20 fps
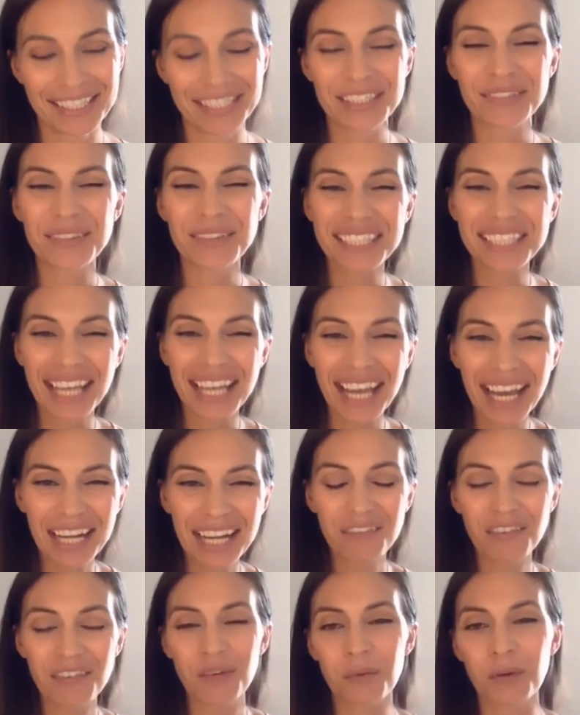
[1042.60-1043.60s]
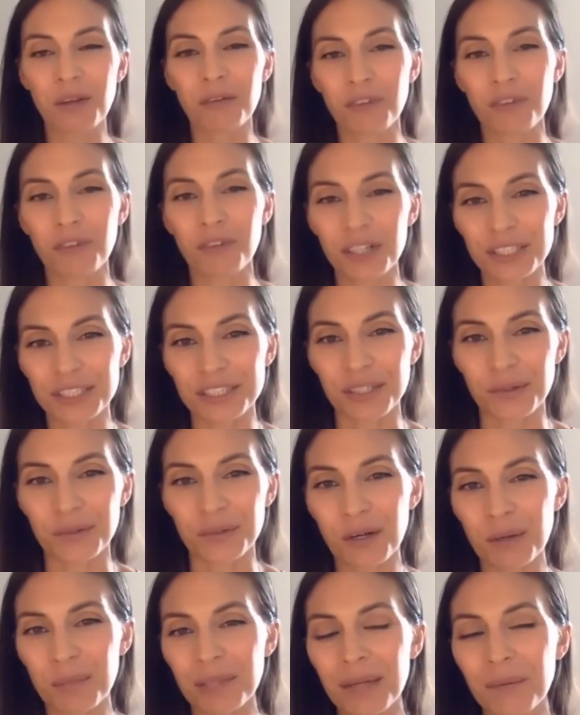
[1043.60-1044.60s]
So it's a kind of a reversal.
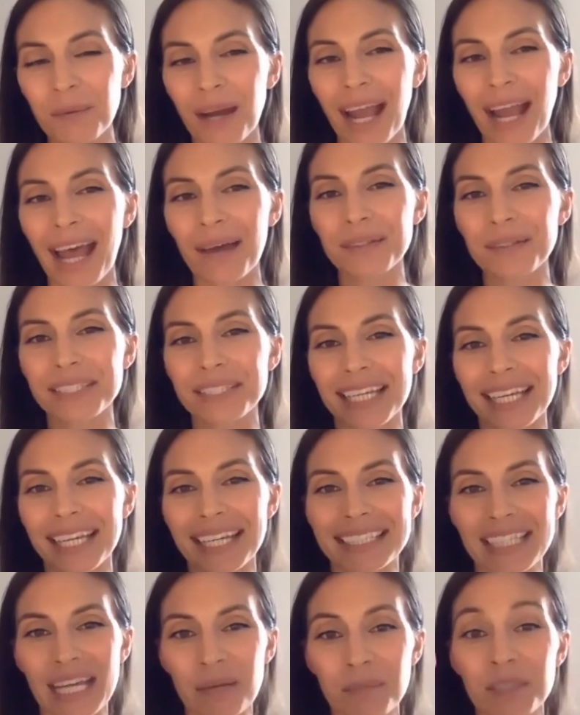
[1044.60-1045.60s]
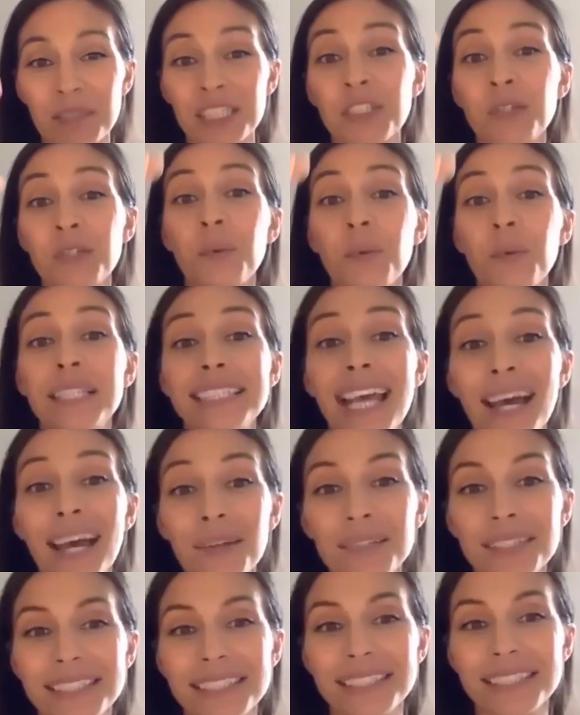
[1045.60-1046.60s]
Normally we're outside adapting to what's
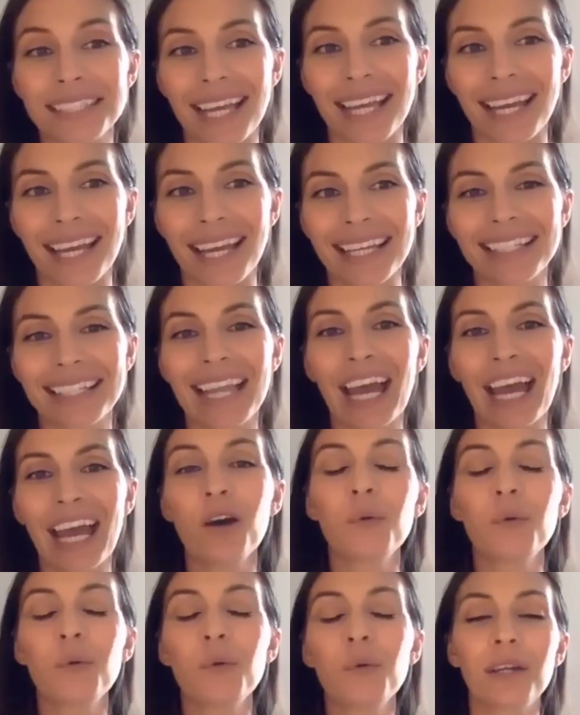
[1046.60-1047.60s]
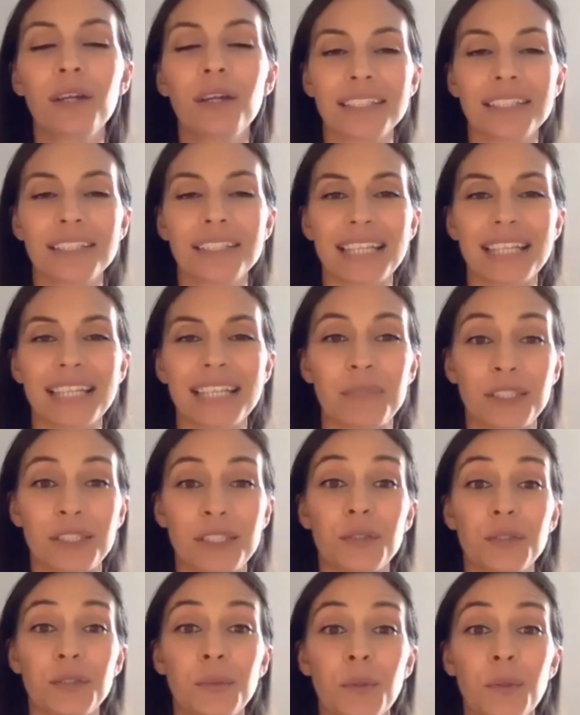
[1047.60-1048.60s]
outside. Now we're adapting
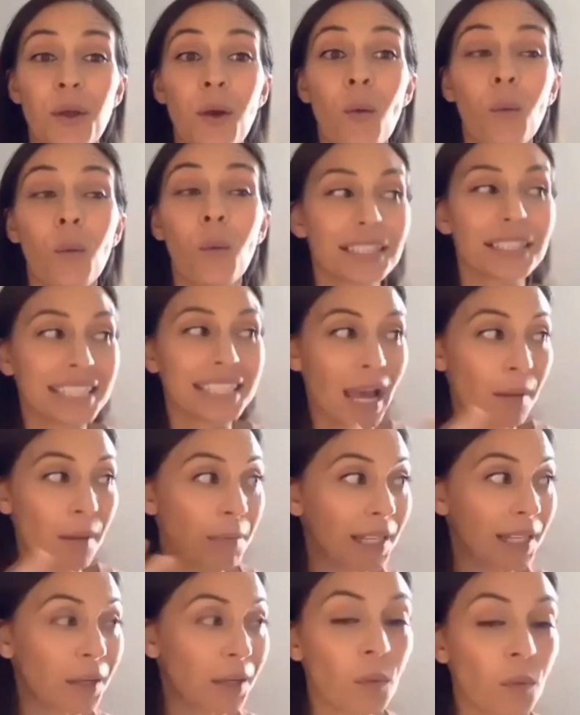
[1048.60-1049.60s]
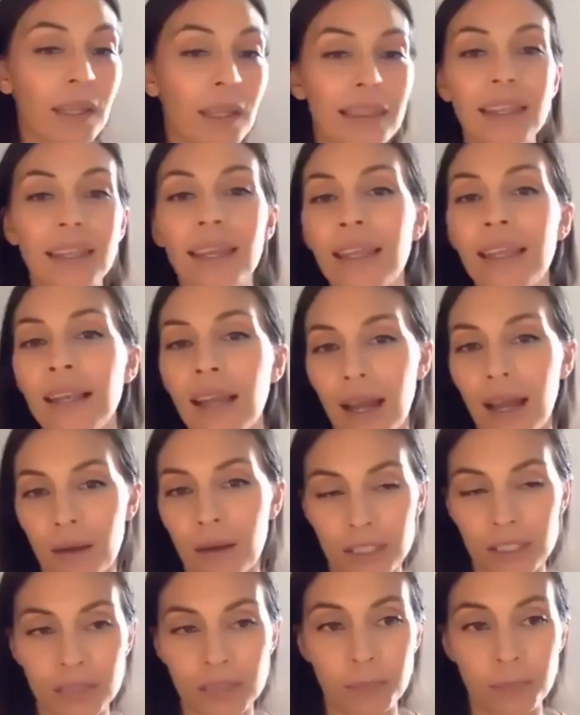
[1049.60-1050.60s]
to what's happening within
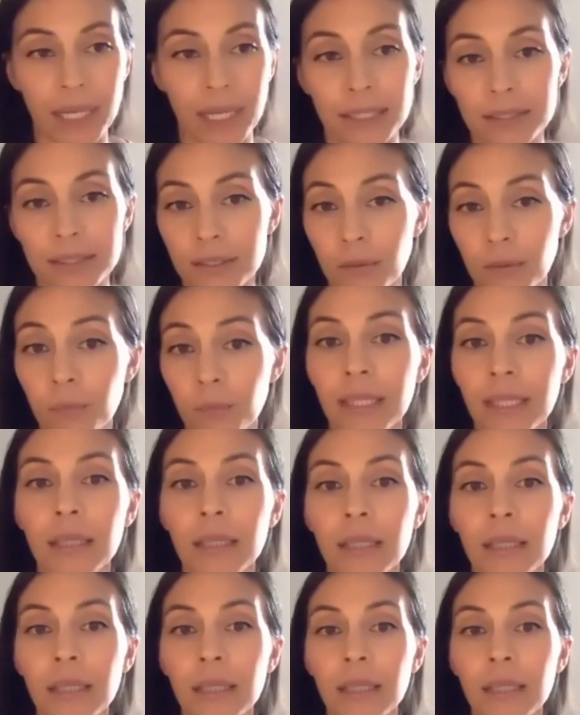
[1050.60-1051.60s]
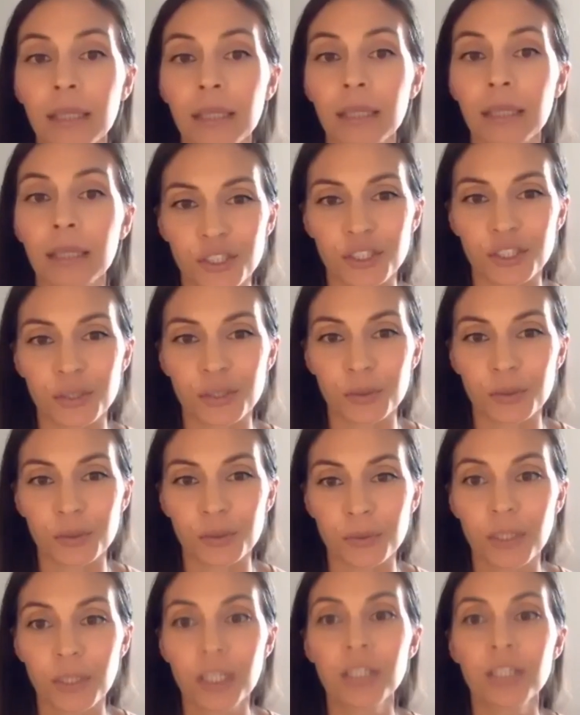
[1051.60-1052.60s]
our space. So really being able
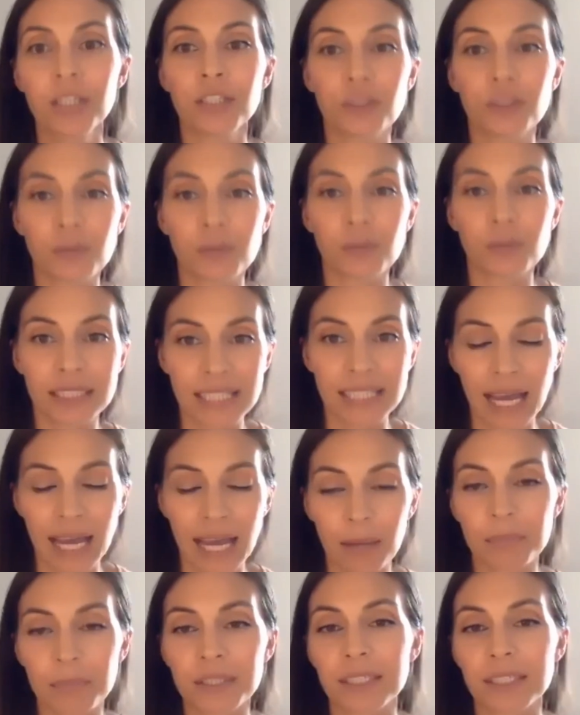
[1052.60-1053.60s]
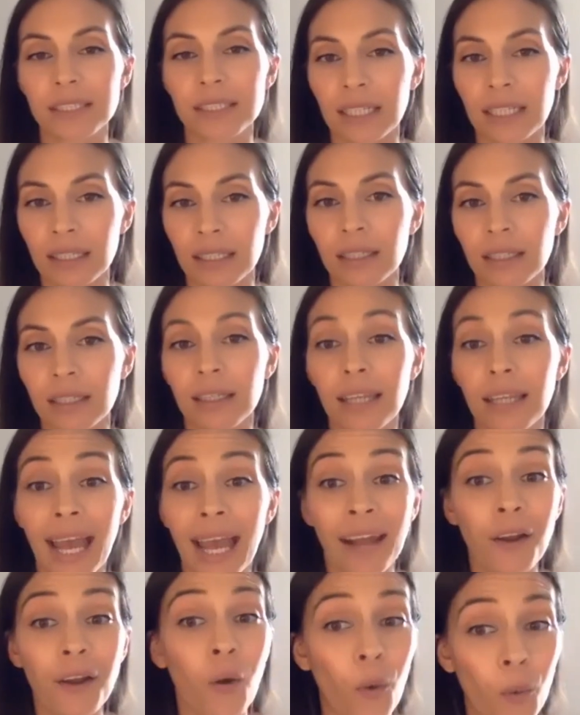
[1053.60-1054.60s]
to adapt
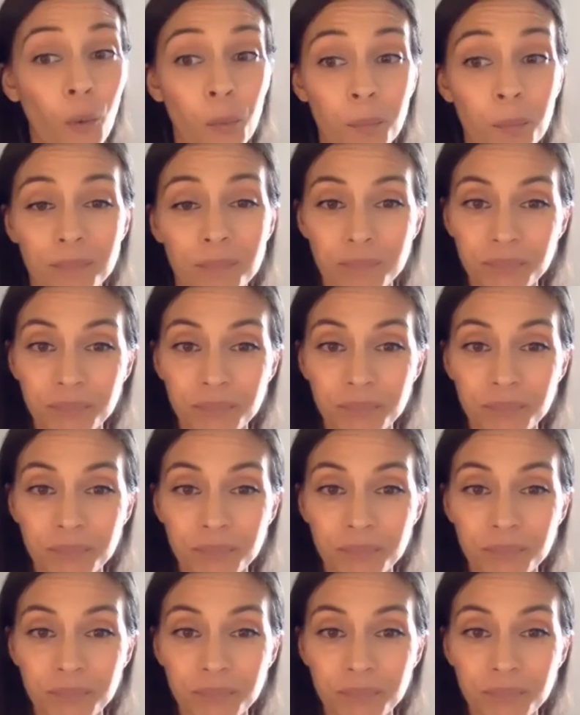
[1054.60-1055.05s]
at home.